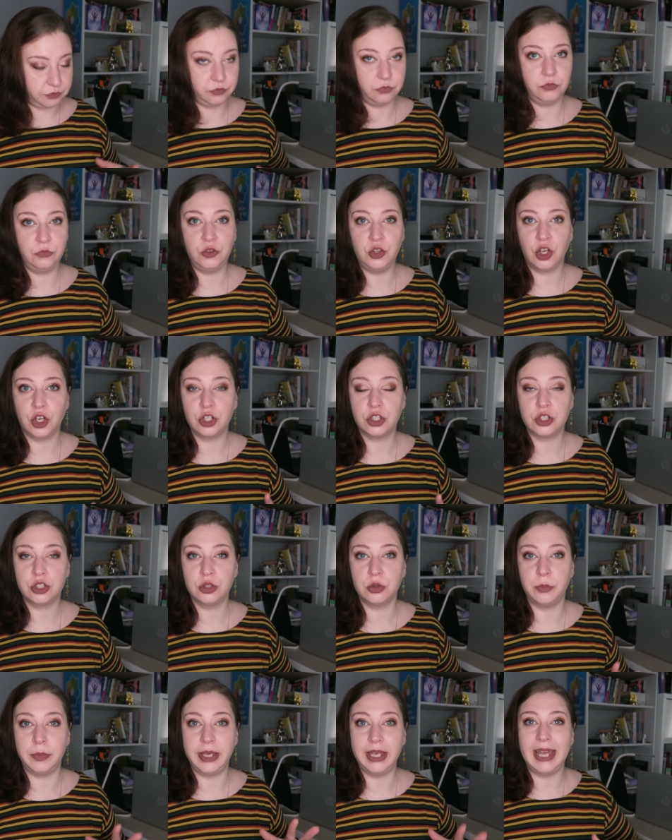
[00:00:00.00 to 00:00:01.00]
not
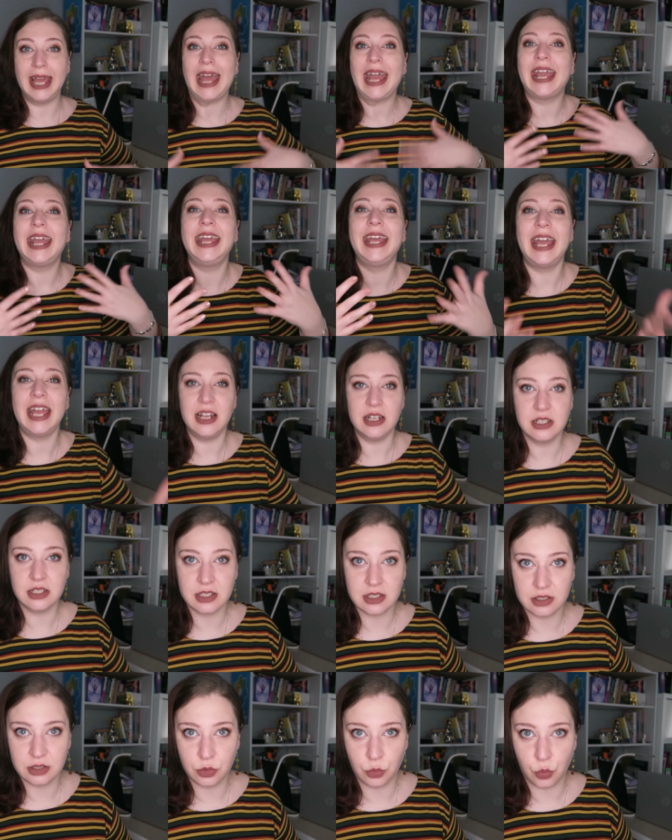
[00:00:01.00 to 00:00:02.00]
to be
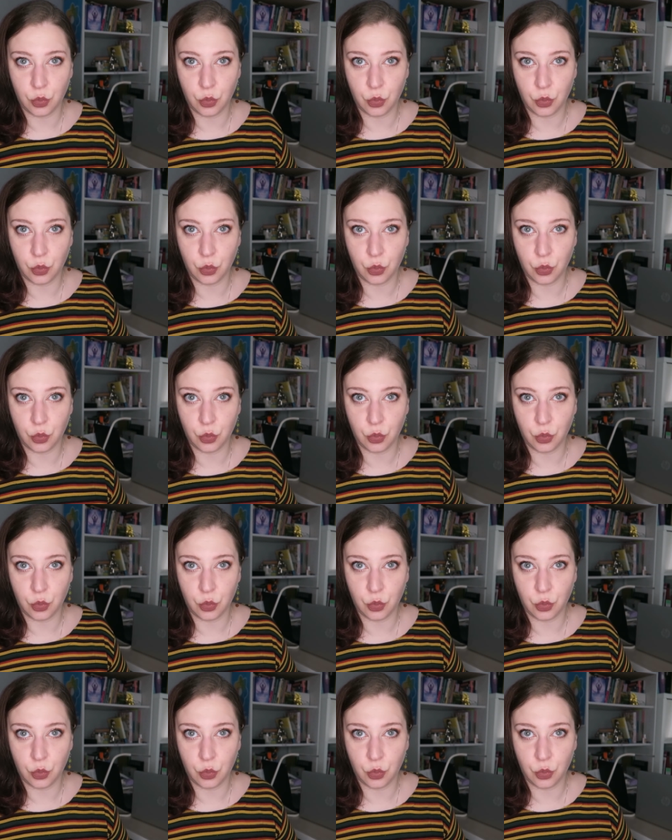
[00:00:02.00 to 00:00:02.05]
against the